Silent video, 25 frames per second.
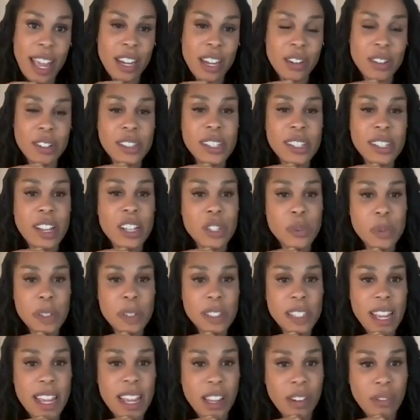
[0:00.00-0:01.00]
And her cells were
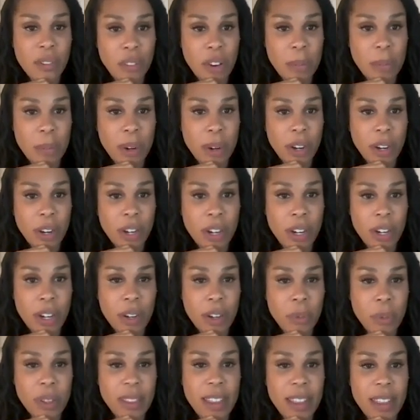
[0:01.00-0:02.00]
taken from
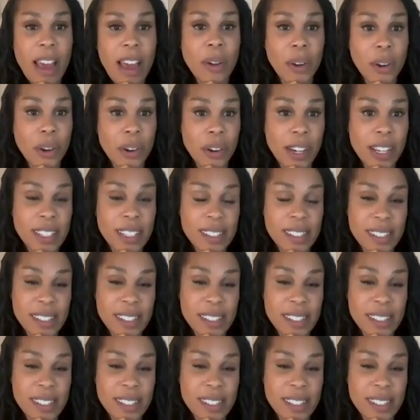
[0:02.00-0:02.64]
her without her